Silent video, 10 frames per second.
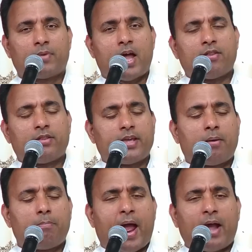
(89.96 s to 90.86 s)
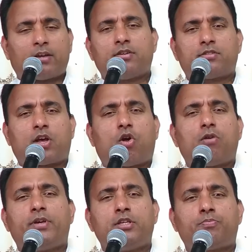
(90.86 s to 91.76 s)
And their actions are
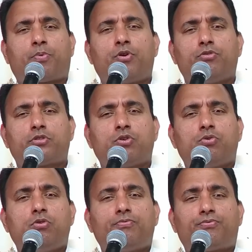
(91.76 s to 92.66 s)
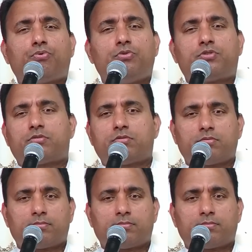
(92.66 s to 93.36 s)
always producing good fruits.